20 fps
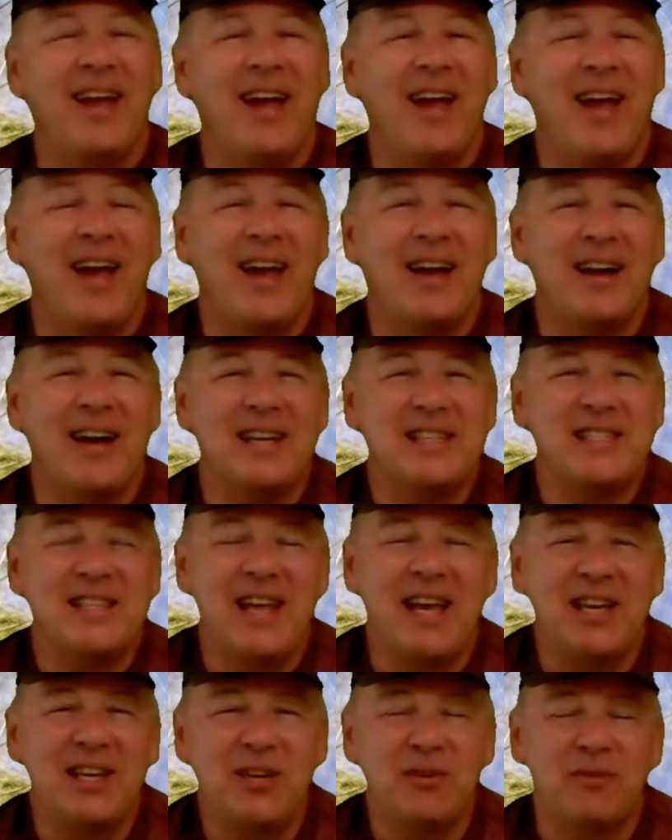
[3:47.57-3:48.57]
Hey guys,
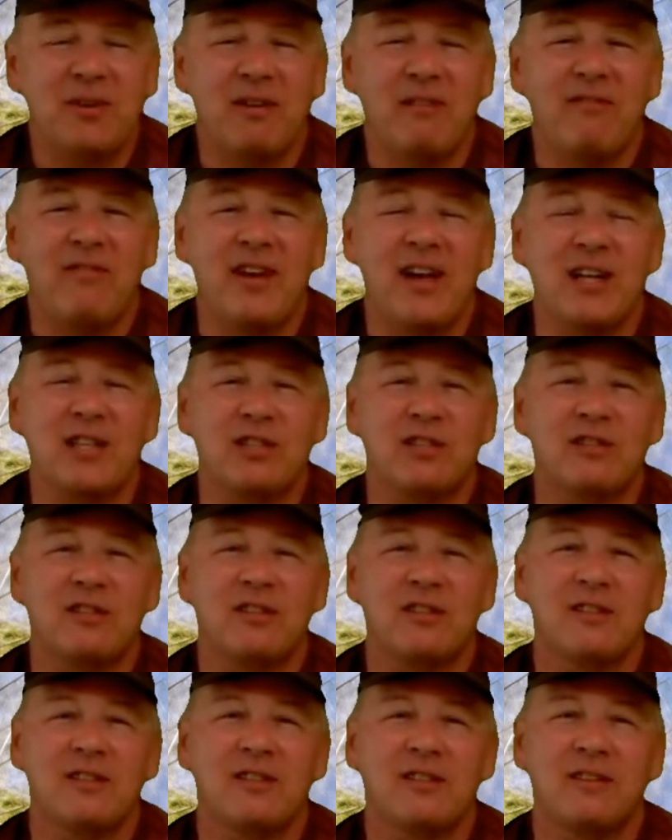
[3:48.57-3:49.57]
thank you in advance
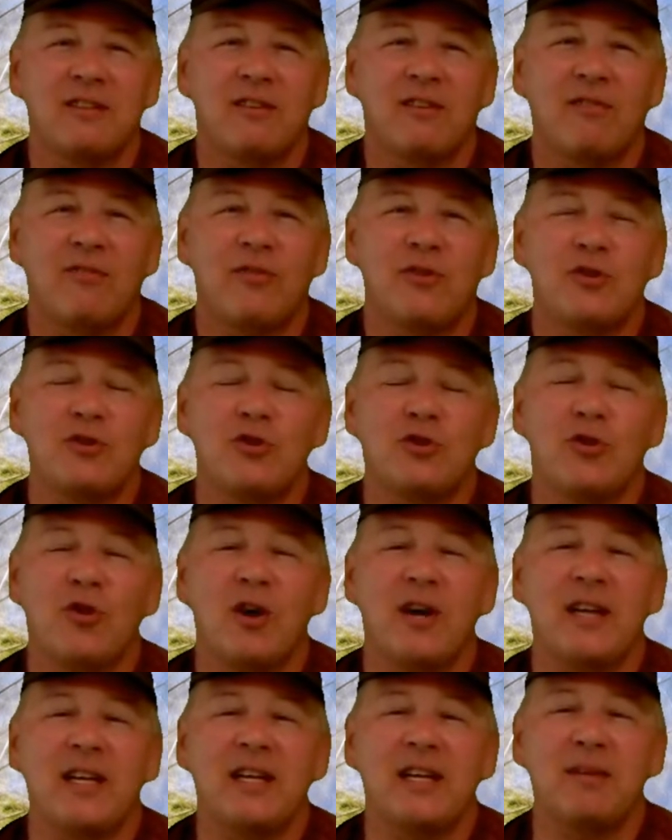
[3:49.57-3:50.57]
for
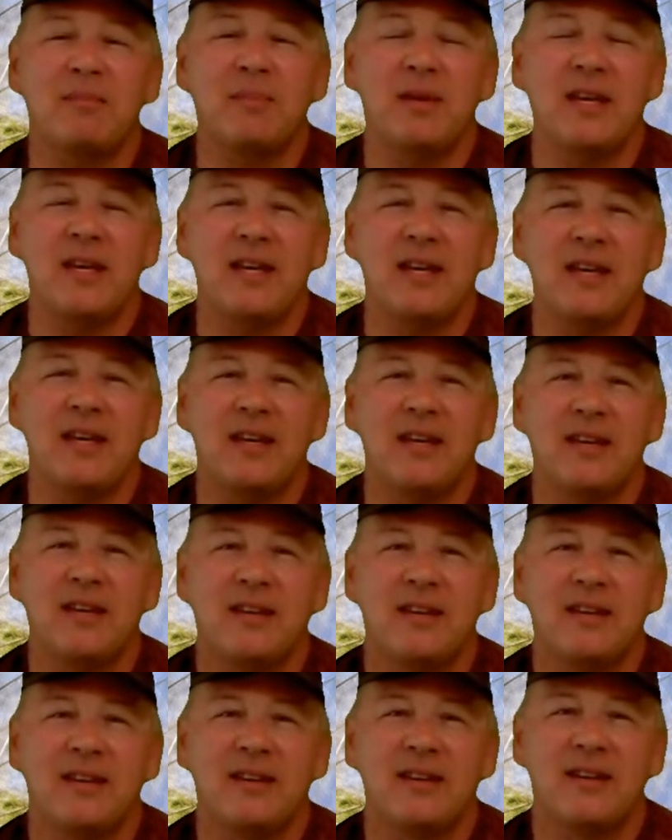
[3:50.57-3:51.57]
joining me
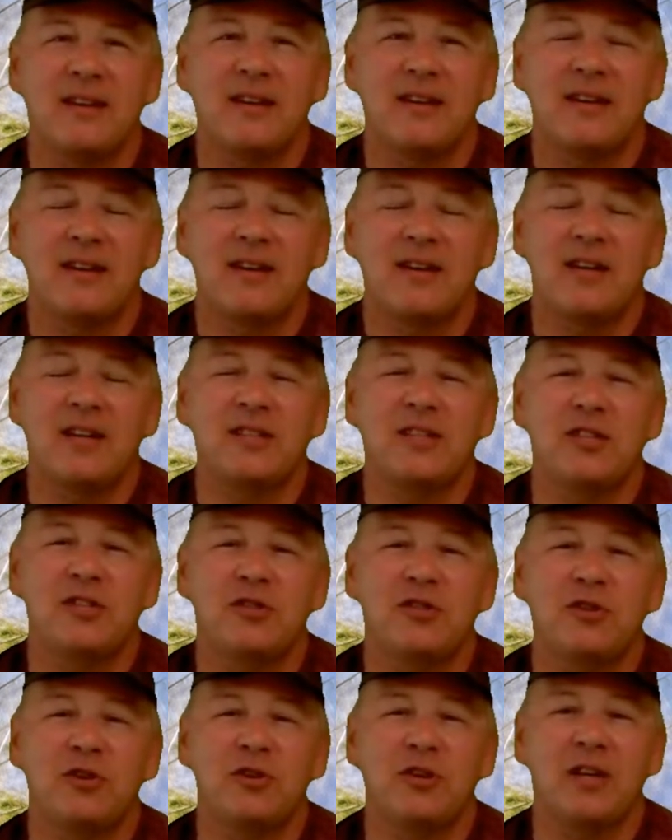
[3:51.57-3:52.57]
on this
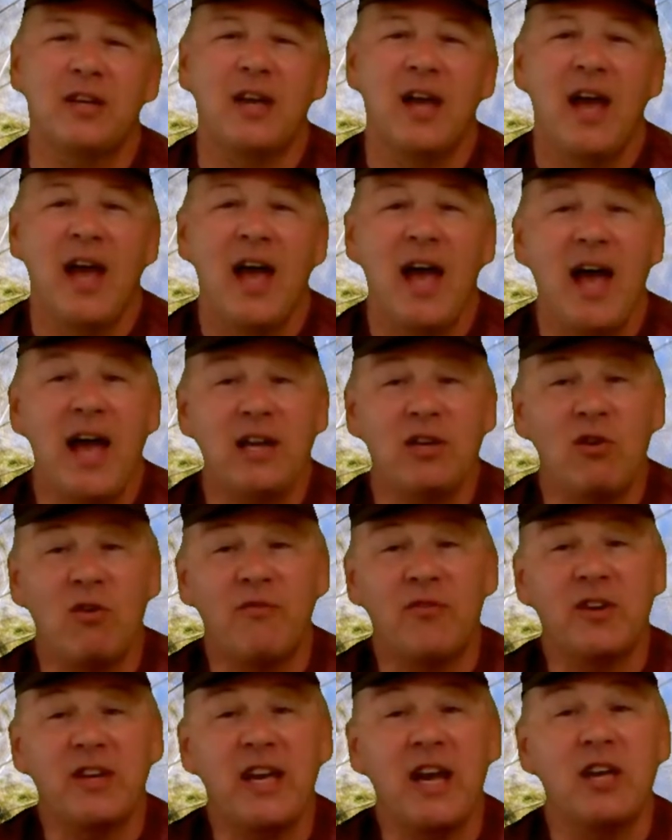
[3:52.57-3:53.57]
journey. Hey, don't
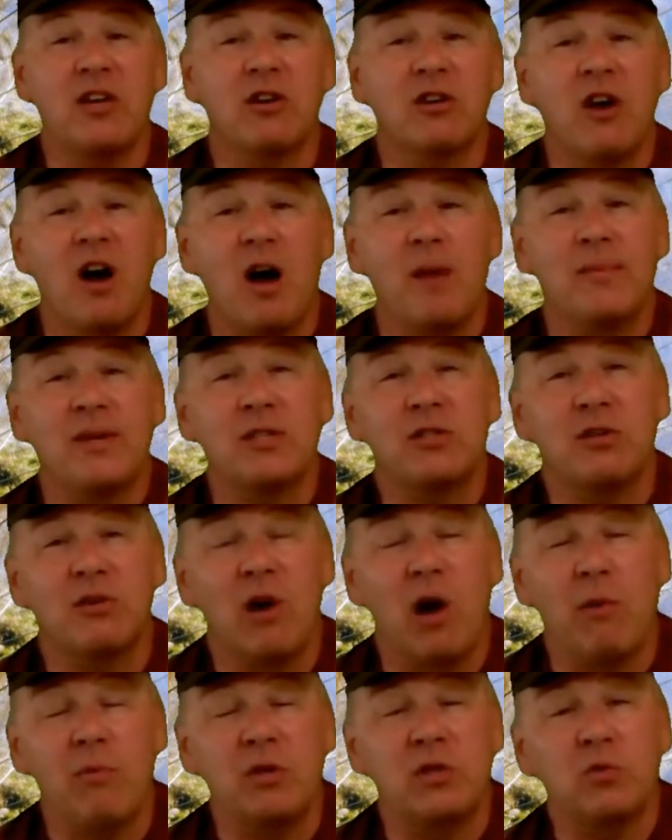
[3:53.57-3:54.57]
forget, your comments are
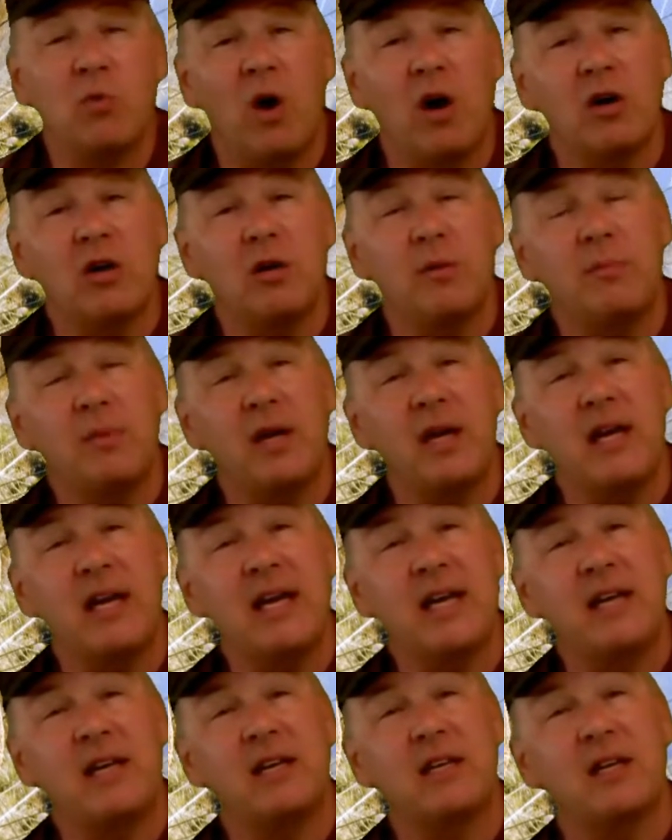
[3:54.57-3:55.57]
always welcome,
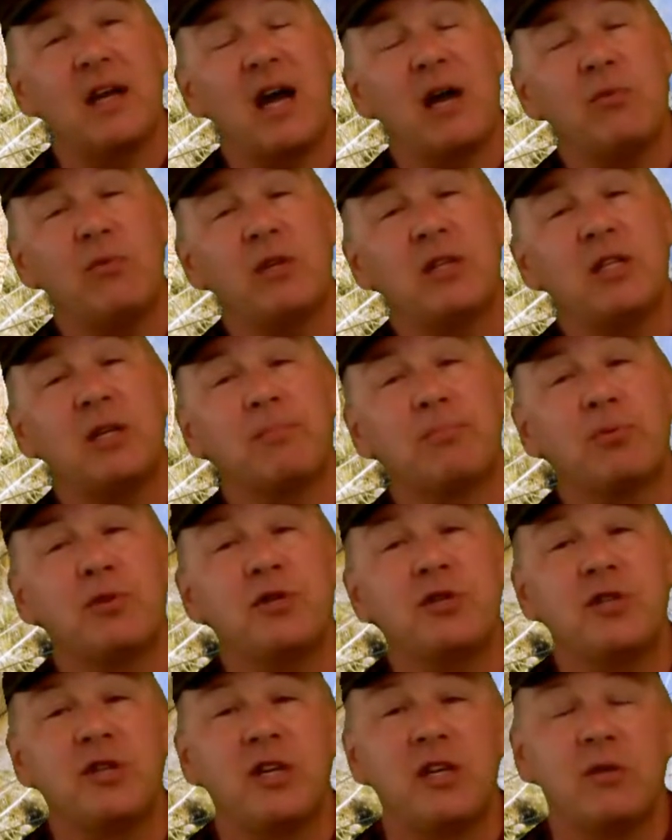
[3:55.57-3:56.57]
and I really
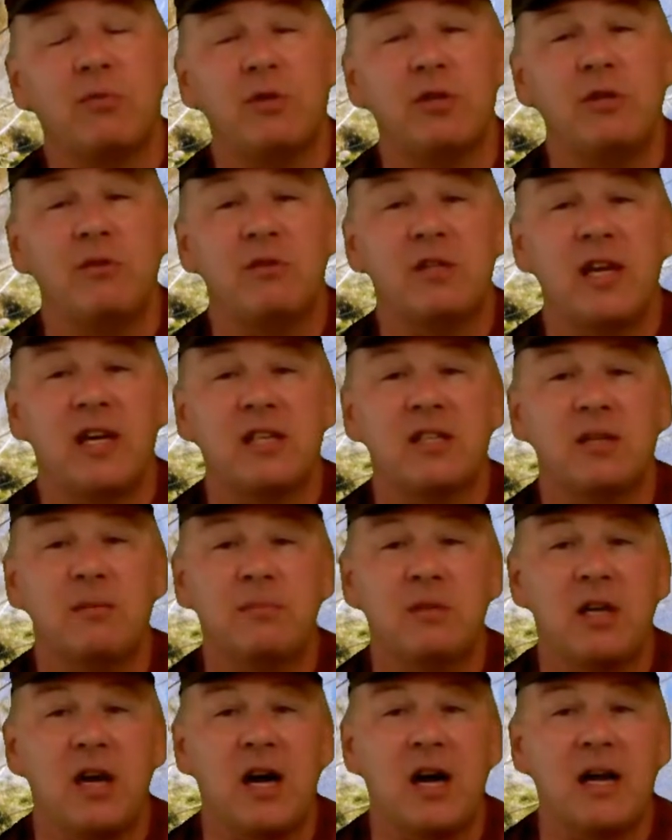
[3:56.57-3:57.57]
appreciate it when you take some
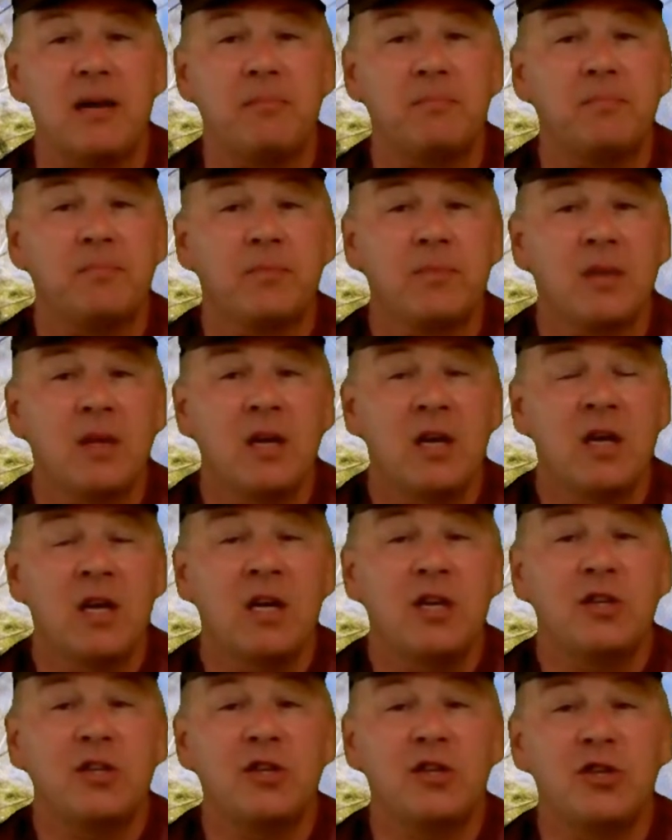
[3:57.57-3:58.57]
time
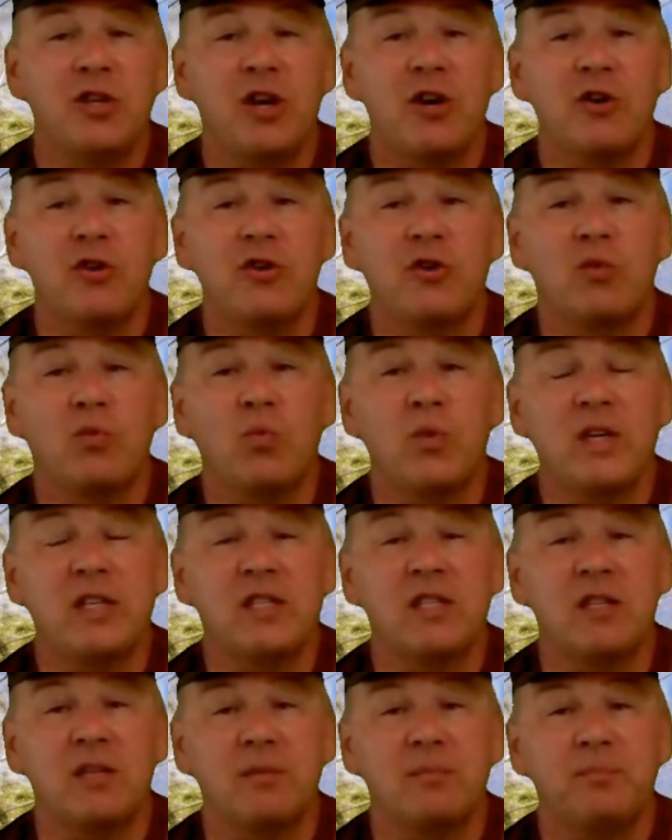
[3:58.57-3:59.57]
to share your
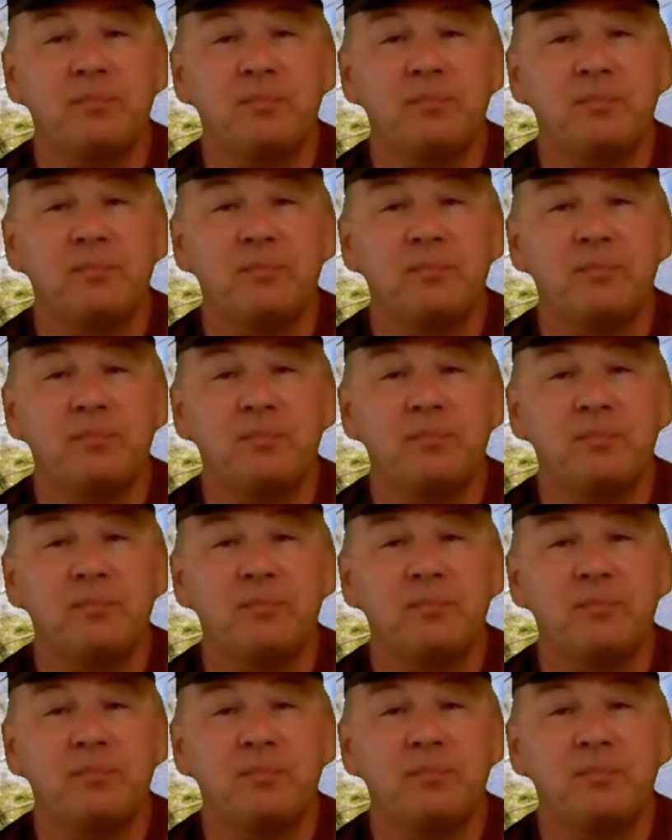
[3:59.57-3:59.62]
wisdom